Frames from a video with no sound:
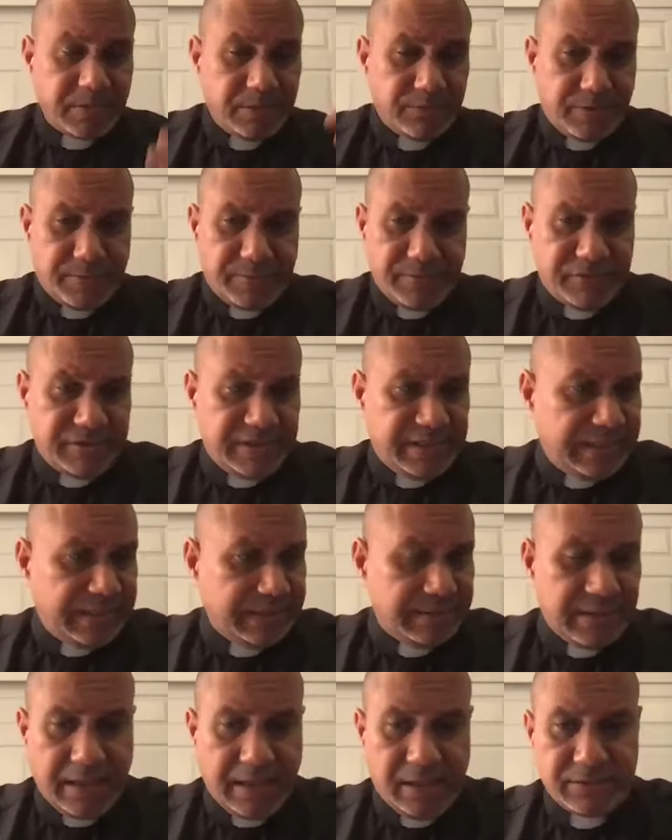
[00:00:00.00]

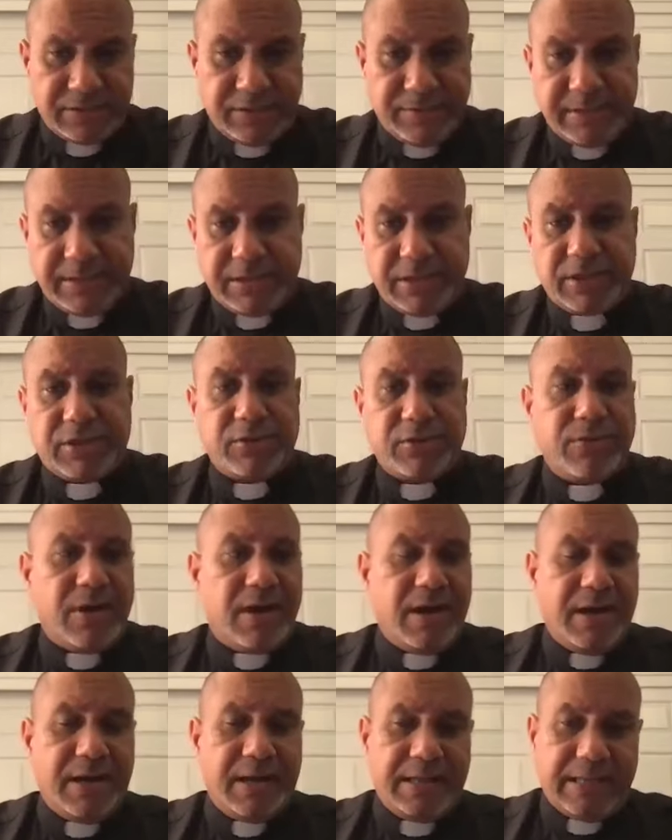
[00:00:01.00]
represented
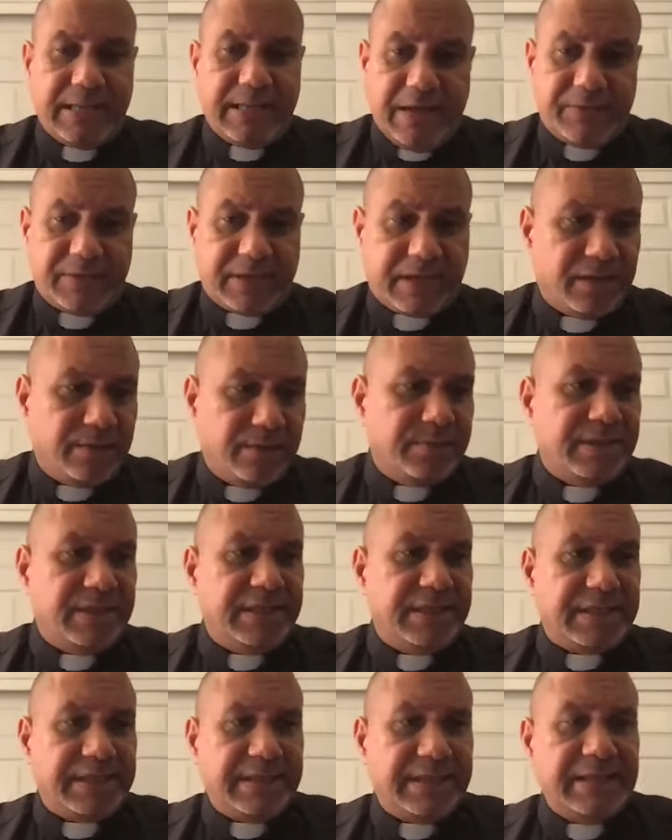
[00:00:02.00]
LGBTQI,
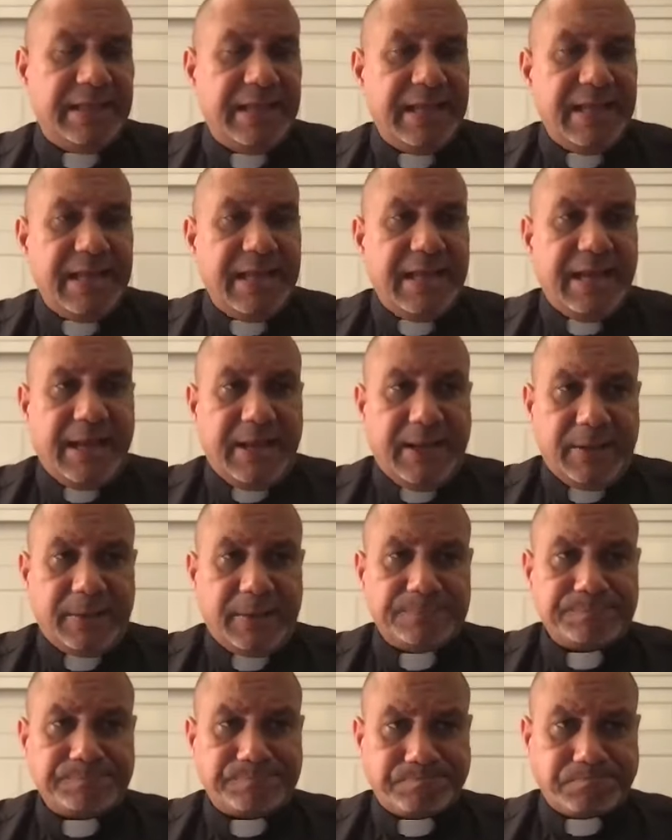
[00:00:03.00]
African-American,
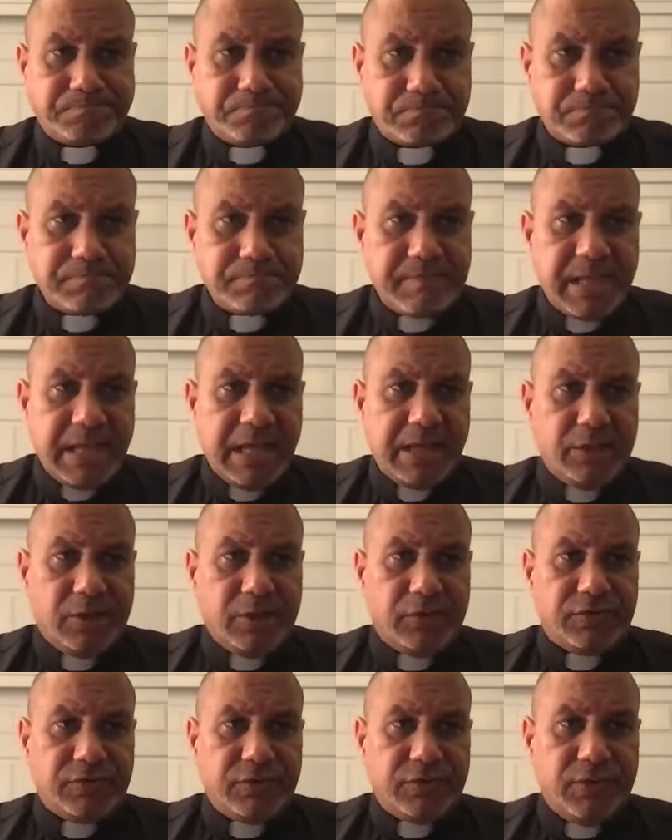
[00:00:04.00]
and
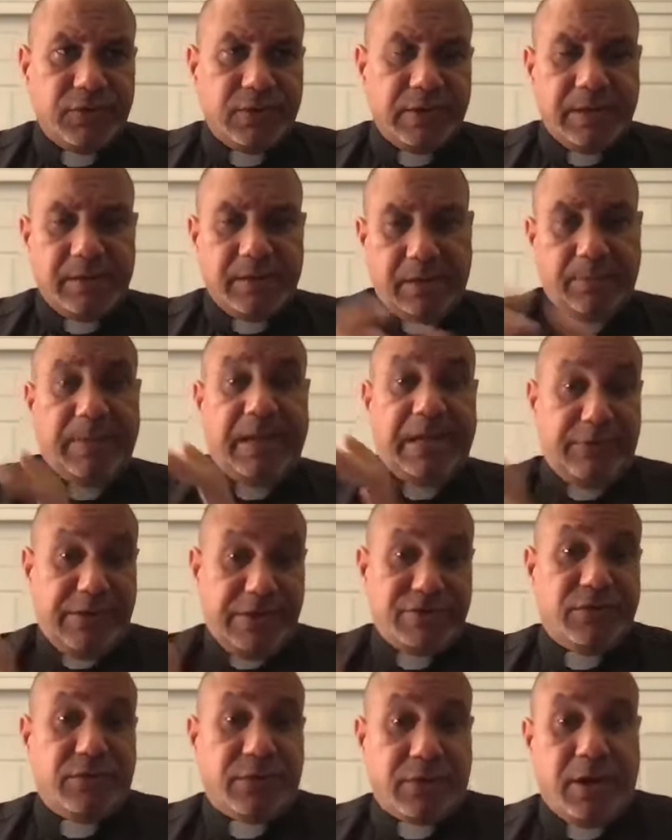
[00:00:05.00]
also a
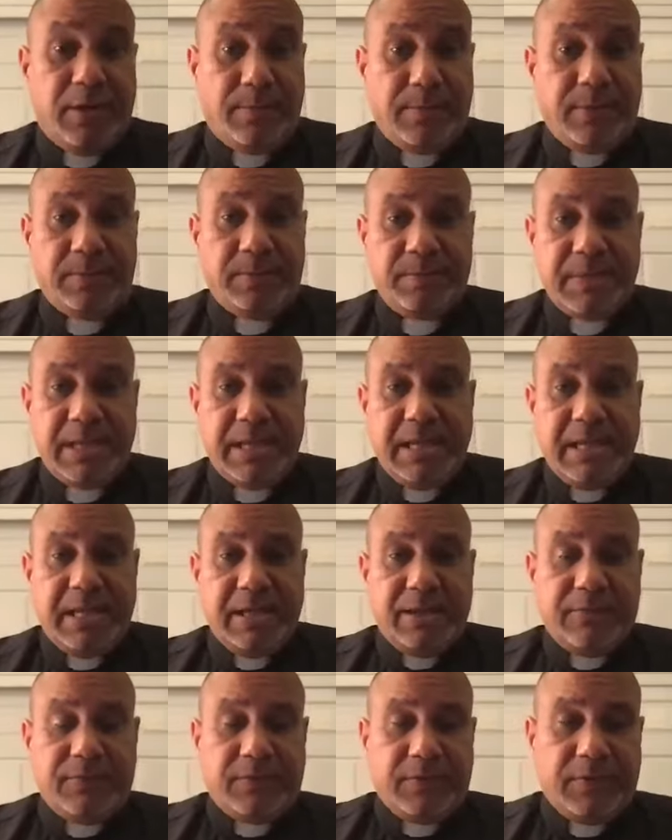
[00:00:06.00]
biracial couple
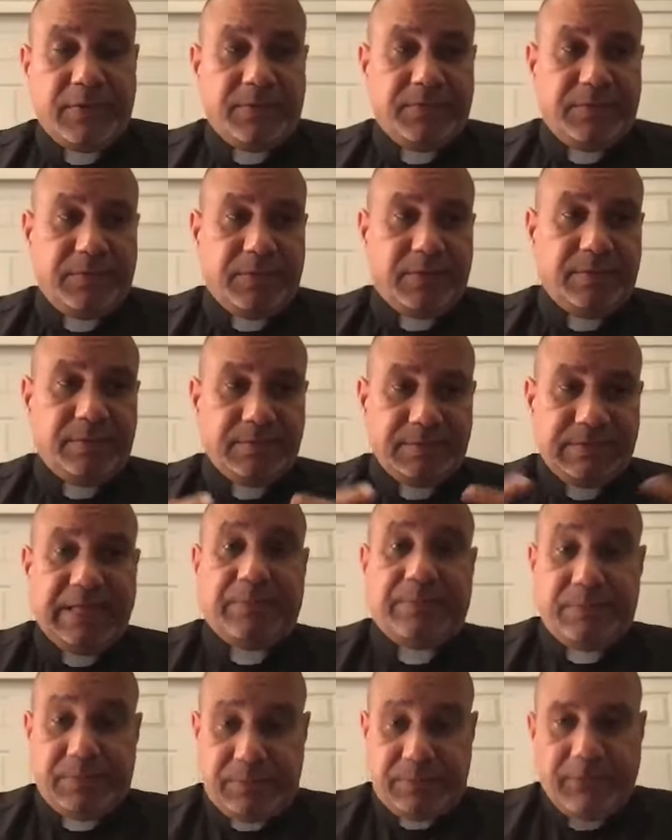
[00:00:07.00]
from
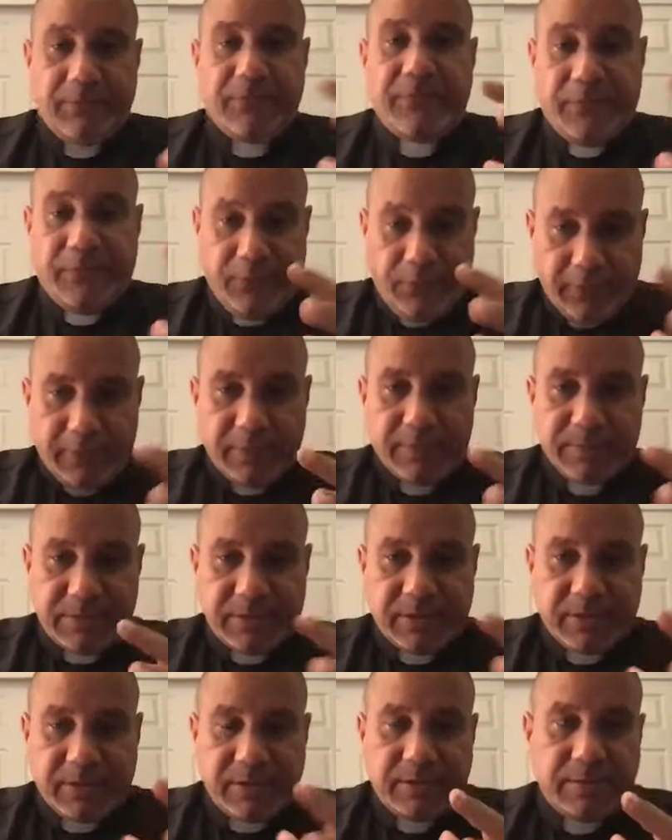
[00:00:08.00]
that conformed
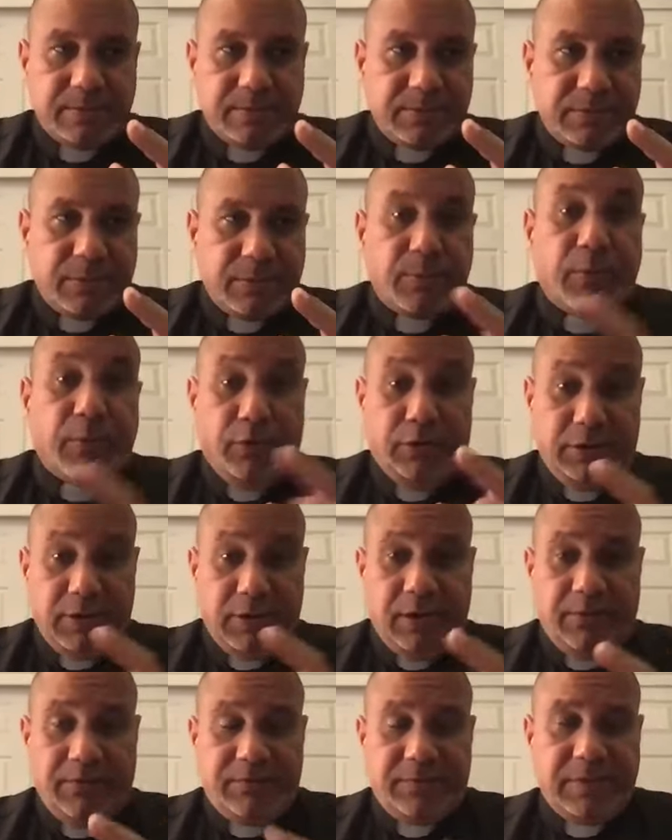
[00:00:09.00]
the board
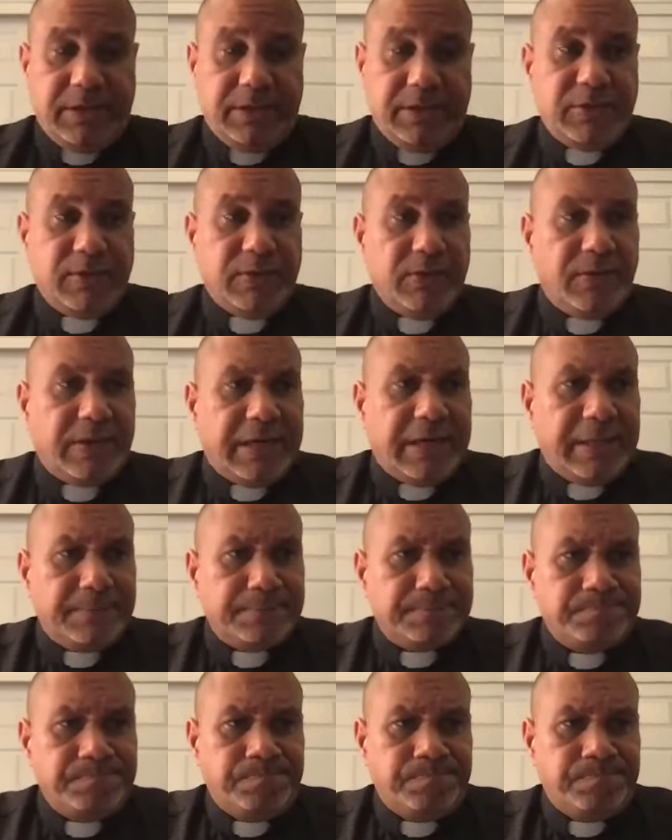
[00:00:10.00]
of Anew Lodi.